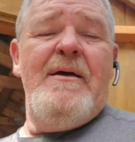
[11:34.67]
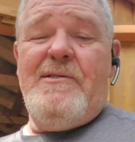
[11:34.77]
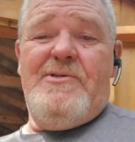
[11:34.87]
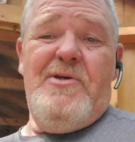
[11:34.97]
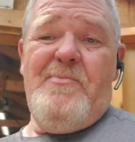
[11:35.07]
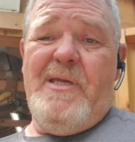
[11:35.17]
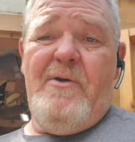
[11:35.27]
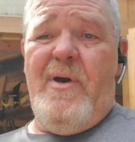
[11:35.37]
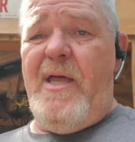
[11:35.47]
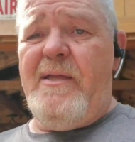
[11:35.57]
There shouldn't be
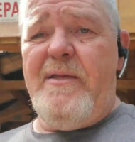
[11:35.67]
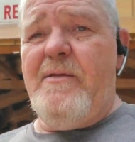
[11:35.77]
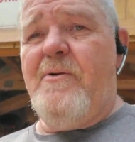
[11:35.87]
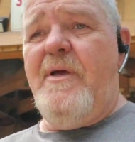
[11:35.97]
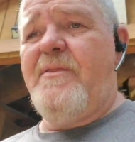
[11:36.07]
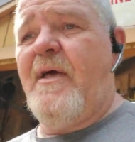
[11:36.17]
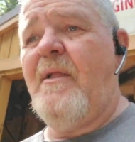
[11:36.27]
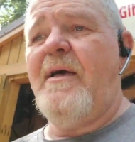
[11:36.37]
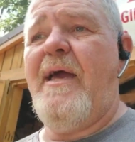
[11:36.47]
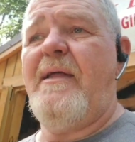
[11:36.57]
no editing or anything
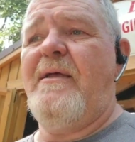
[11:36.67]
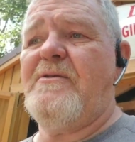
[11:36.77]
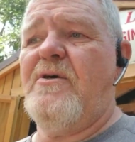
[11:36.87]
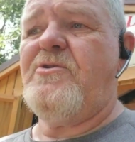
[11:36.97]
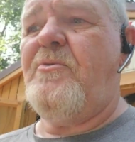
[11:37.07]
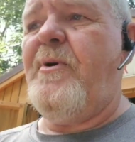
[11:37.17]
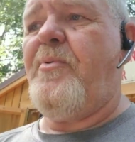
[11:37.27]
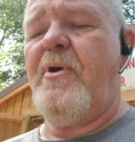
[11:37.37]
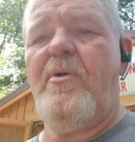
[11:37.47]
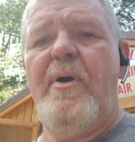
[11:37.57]
like that in it, so it should be
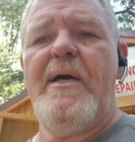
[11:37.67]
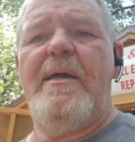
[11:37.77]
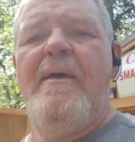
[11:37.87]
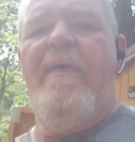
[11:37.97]
pretty quick.